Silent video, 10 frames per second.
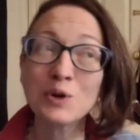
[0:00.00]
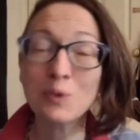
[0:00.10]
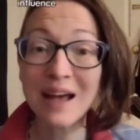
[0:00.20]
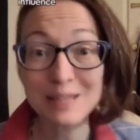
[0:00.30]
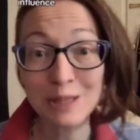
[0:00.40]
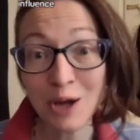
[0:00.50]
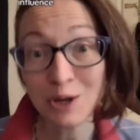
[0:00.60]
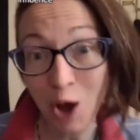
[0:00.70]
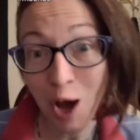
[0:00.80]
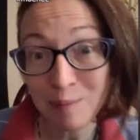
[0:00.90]
who has a lot
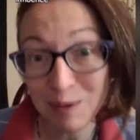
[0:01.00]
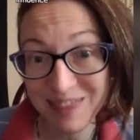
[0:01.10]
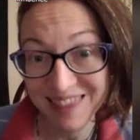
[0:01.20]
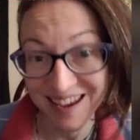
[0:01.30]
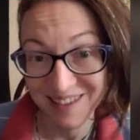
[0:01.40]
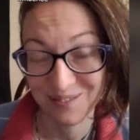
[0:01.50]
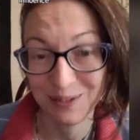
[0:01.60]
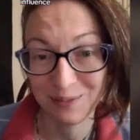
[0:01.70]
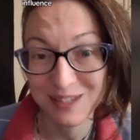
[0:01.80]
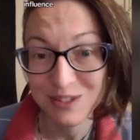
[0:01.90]
in common with that
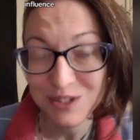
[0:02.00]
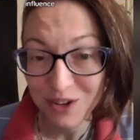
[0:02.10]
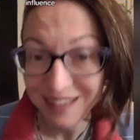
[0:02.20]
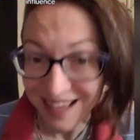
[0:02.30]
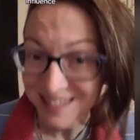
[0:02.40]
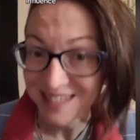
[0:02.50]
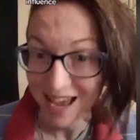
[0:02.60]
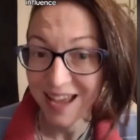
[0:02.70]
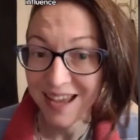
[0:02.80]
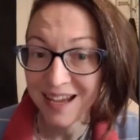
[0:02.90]
influencer, let's
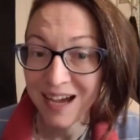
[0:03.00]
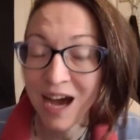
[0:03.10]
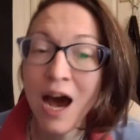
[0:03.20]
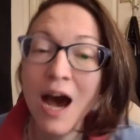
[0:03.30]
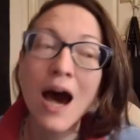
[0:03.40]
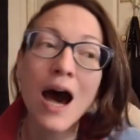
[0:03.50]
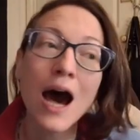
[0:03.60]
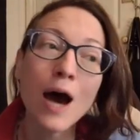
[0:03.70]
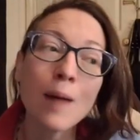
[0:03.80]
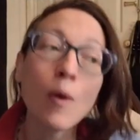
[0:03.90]
say,
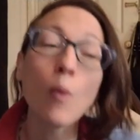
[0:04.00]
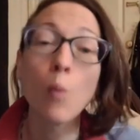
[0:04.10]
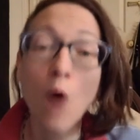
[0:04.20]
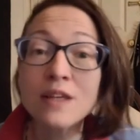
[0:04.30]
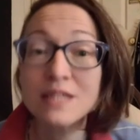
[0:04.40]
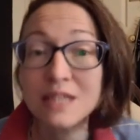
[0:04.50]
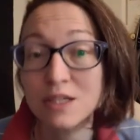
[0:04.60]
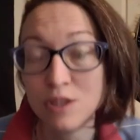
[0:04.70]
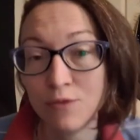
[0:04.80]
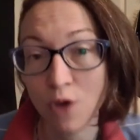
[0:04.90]

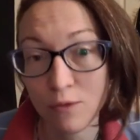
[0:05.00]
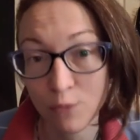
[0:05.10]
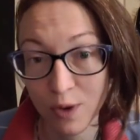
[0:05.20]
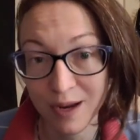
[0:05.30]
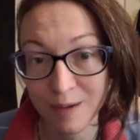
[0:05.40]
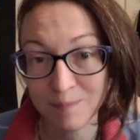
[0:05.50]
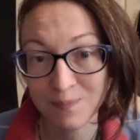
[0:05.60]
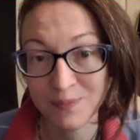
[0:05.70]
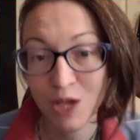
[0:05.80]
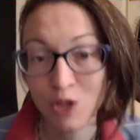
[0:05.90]
wanted to fall for it.
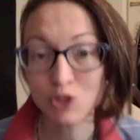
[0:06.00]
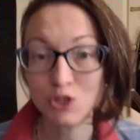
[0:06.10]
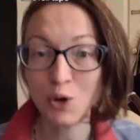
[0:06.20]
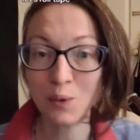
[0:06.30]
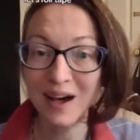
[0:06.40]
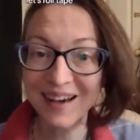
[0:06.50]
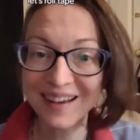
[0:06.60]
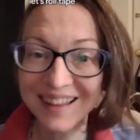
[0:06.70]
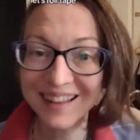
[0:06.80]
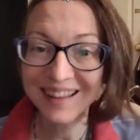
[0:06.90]
So
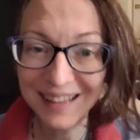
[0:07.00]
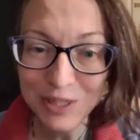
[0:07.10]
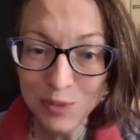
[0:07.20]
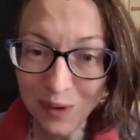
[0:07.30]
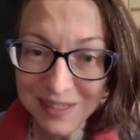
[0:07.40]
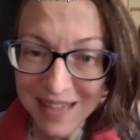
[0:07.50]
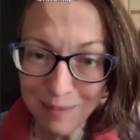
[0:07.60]
let's roll